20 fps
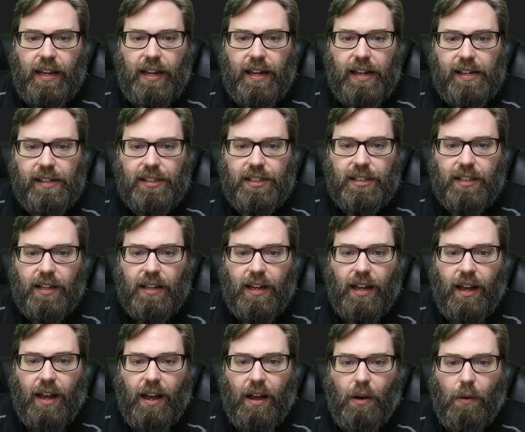
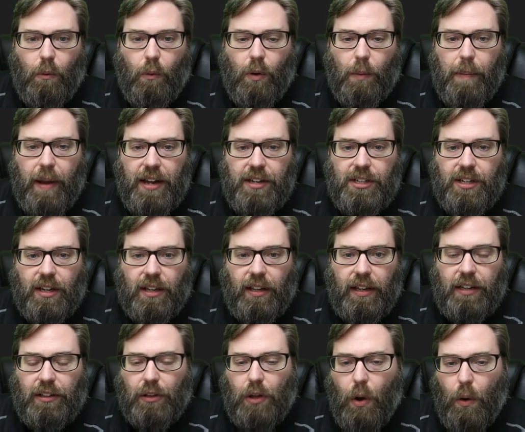we're
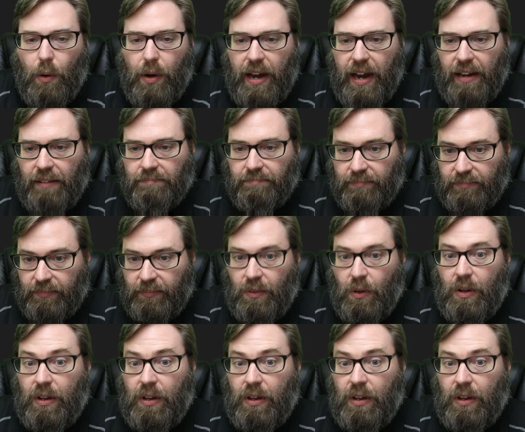basically loading